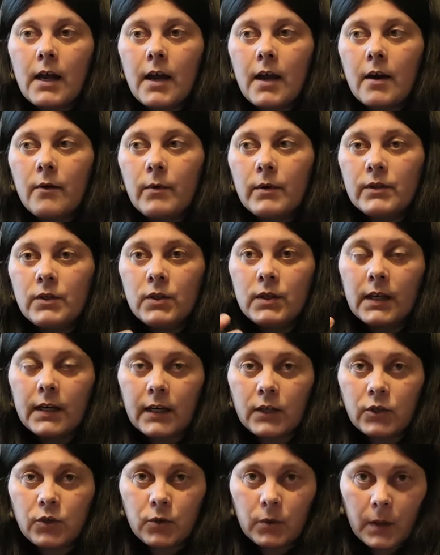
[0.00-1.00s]
and once you get
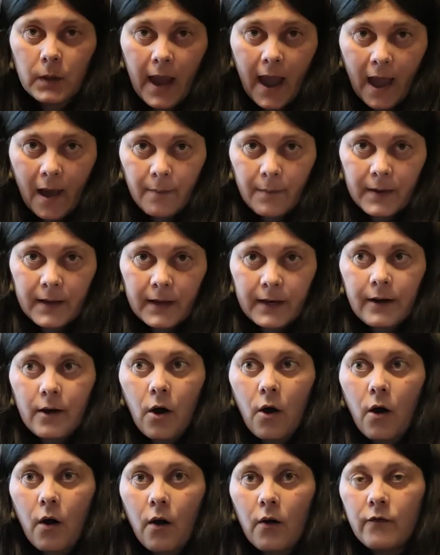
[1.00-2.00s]
into the habit
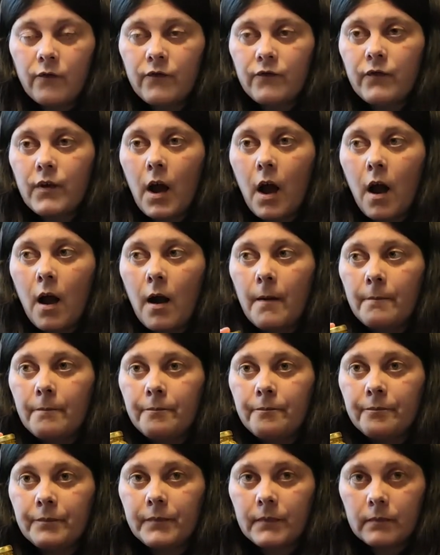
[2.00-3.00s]
of
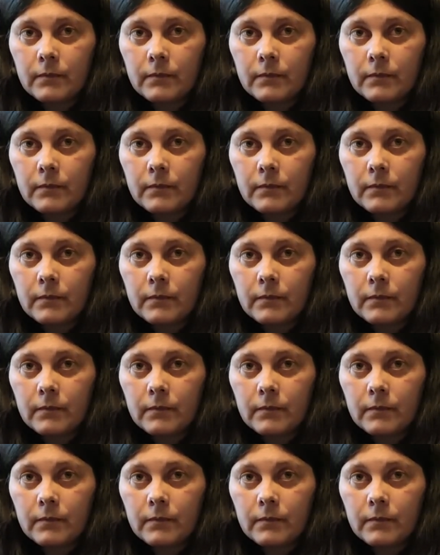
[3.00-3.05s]
um,